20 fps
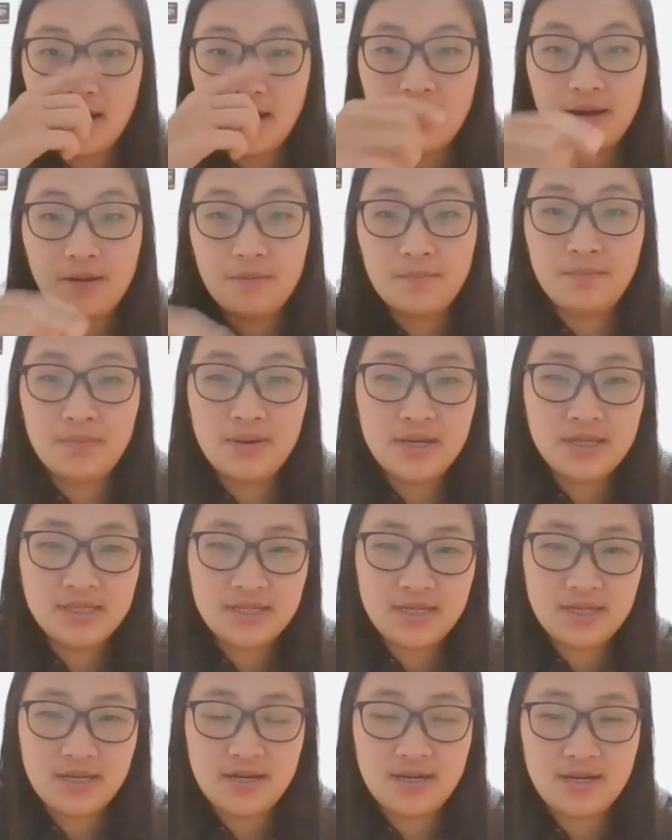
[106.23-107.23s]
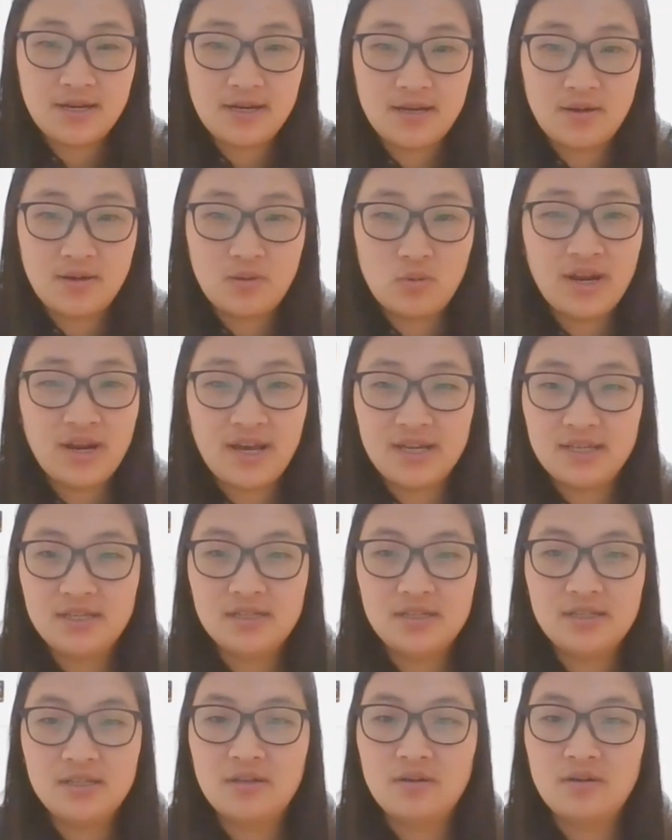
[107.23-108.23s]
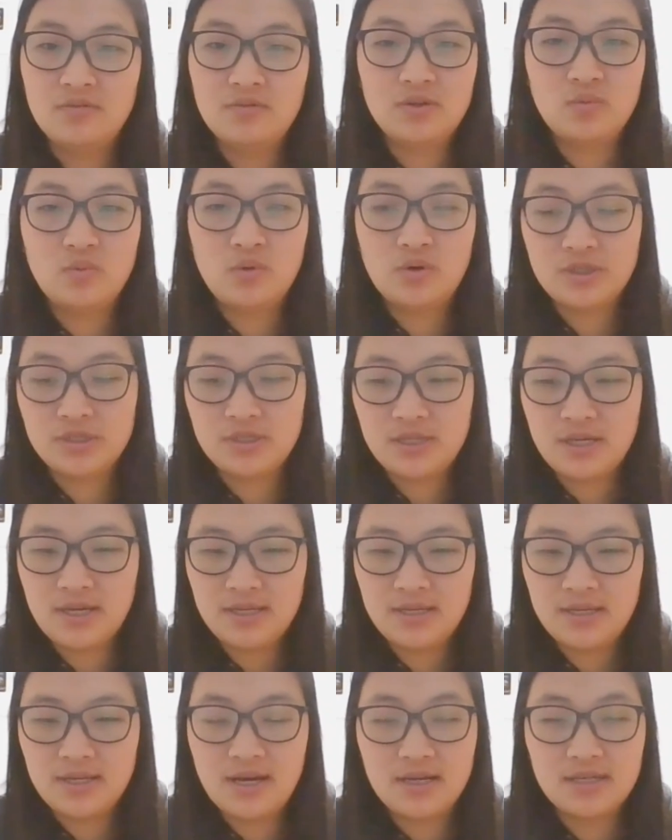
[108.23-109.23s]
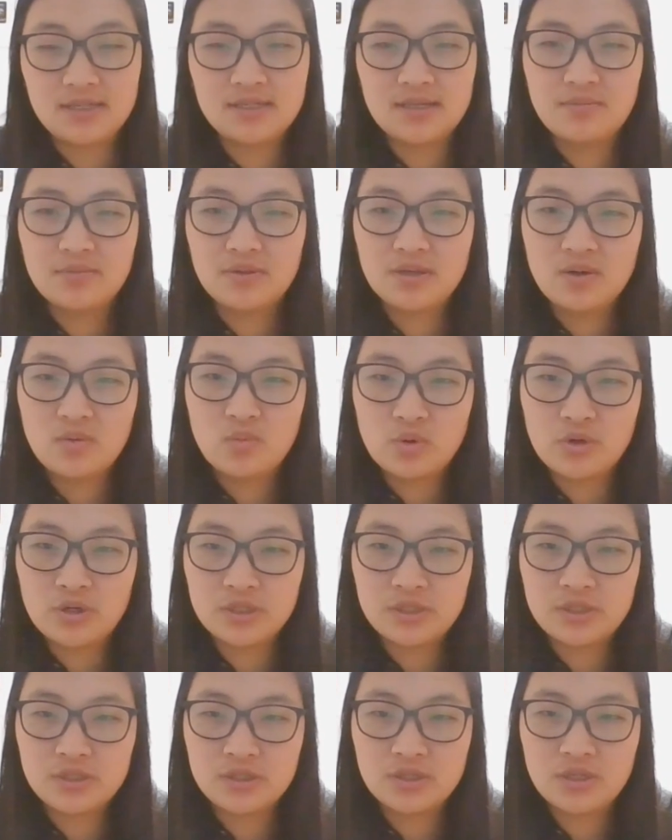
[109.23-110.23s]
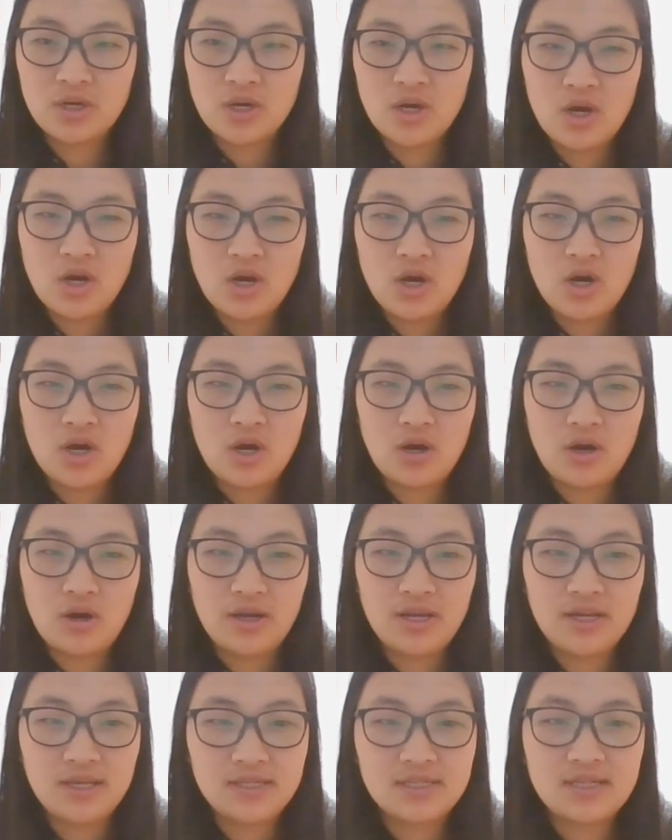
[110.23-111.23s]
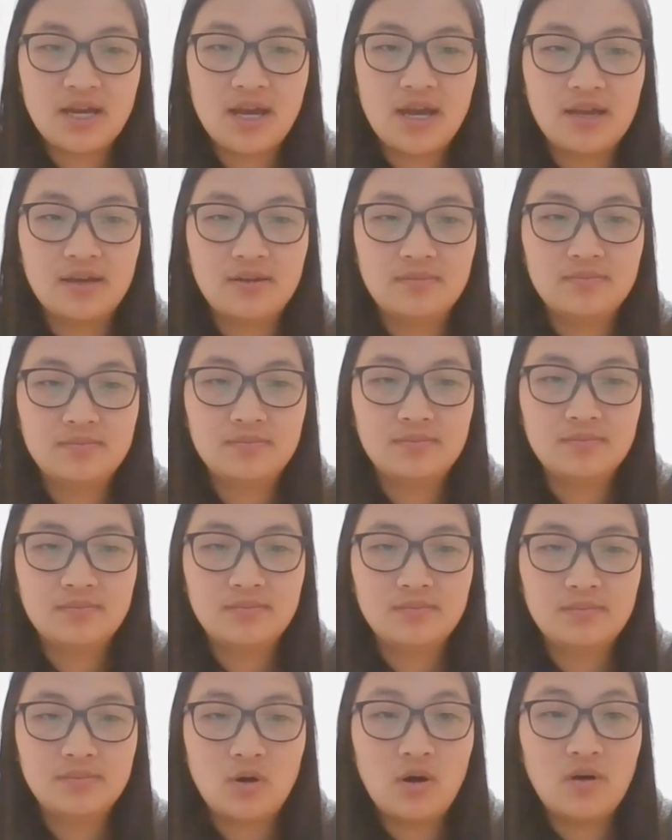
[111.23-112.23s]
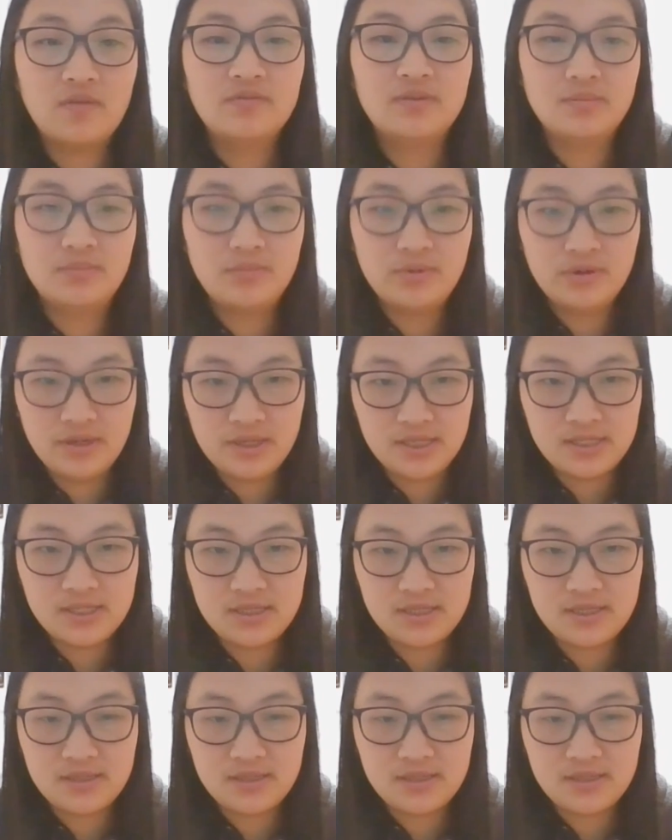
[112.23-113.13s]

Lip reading: But what I didn't know there was that something was inside of the breeze.